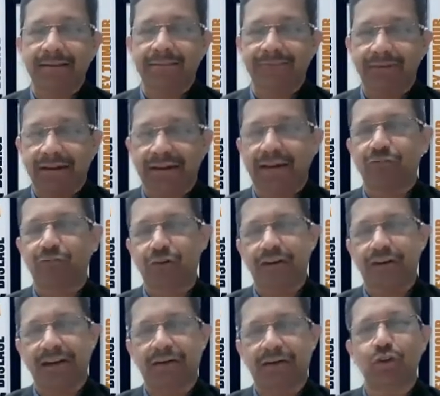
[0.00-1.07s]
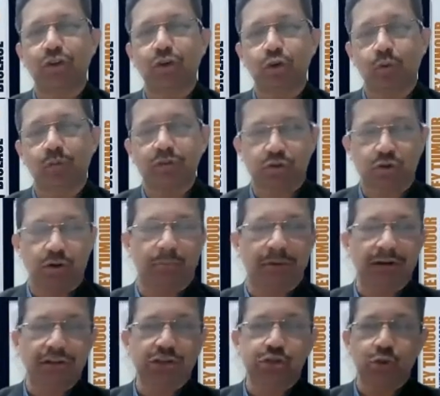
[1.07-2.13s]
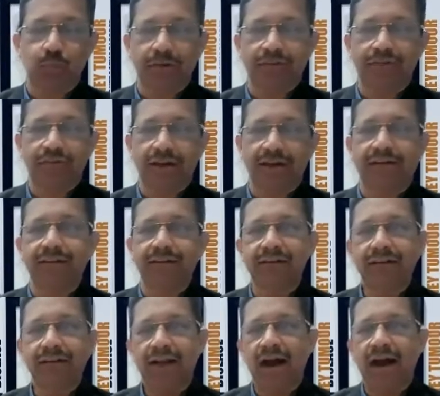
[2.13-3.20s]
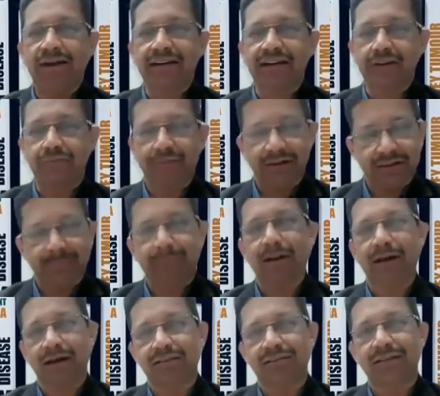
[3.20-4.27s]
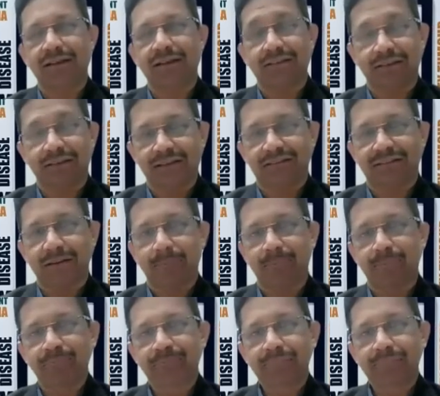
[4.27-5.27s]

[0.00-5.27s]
very carefully take away the neurovascular bundles to one side, identify the plaques, incise them,